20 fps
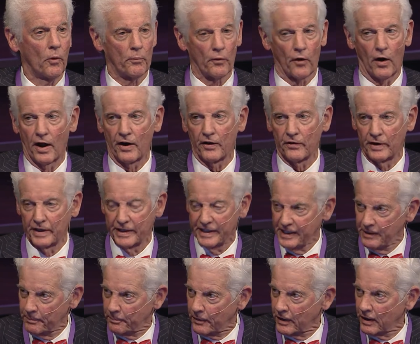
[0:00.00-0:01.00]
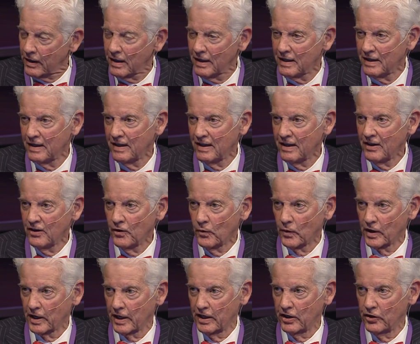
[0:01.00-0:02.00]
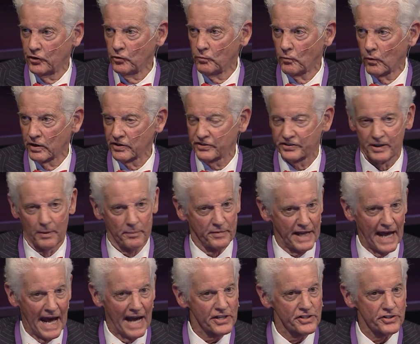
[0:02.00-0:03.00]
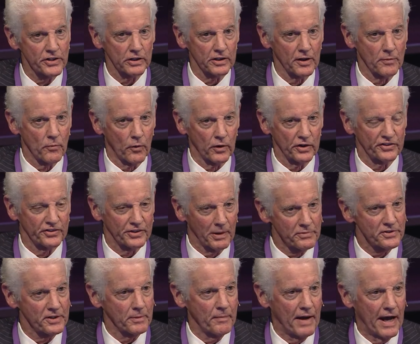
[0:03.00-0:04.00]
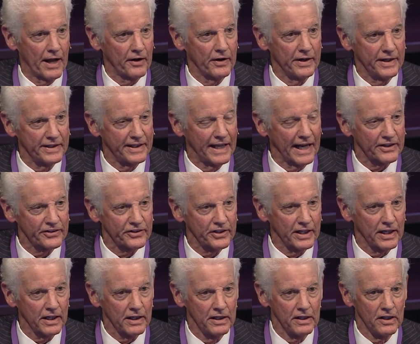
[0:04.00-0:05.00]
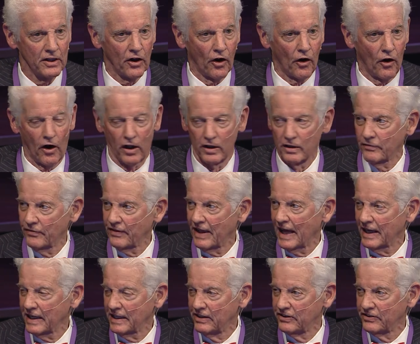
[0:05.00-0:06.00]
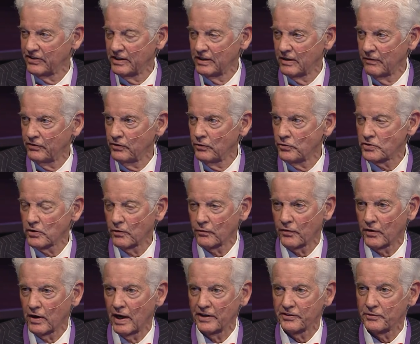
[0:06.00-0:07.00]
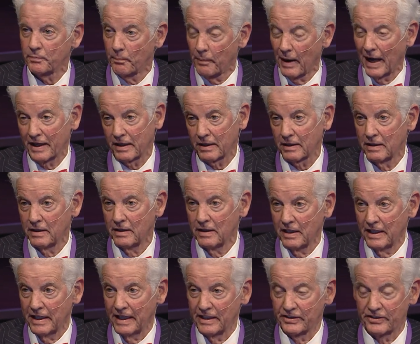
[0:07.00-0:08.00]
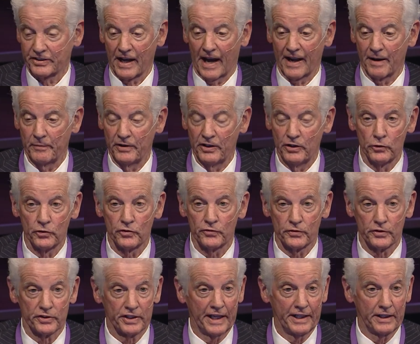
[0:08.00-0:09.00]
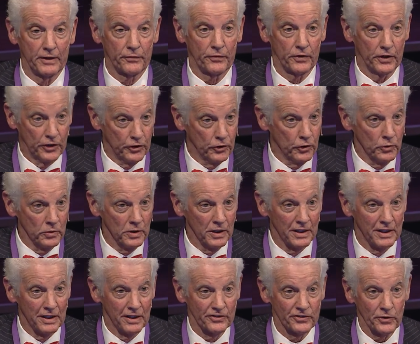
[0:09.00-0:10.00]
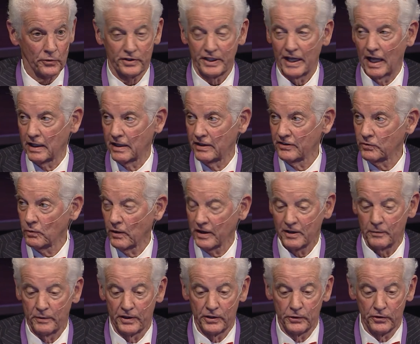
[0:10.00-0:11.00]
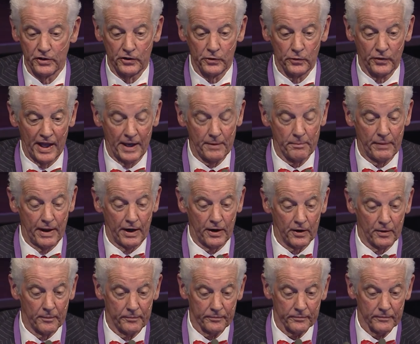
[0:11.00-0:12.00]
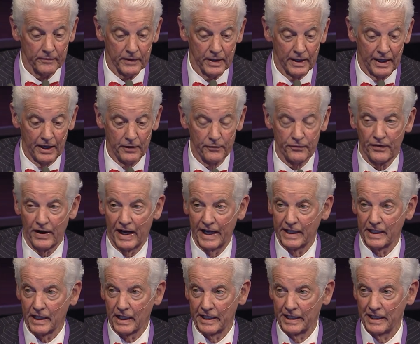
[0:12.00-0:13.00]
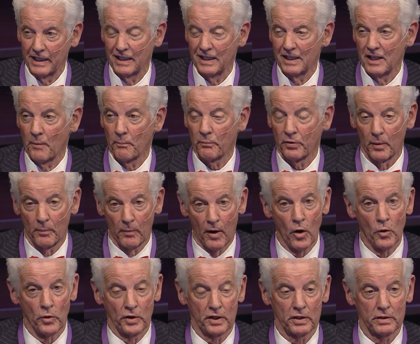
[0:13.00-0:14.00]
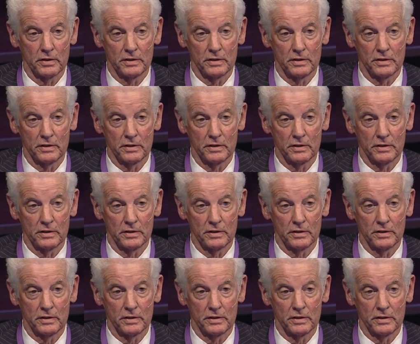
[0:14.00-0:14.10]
broader and deeper. We're going to do more subnational and more subject matter indexing. All of that is in the future for us, but it's got to be useful data for you. So tell us, what can we do to do that better? And finally, promote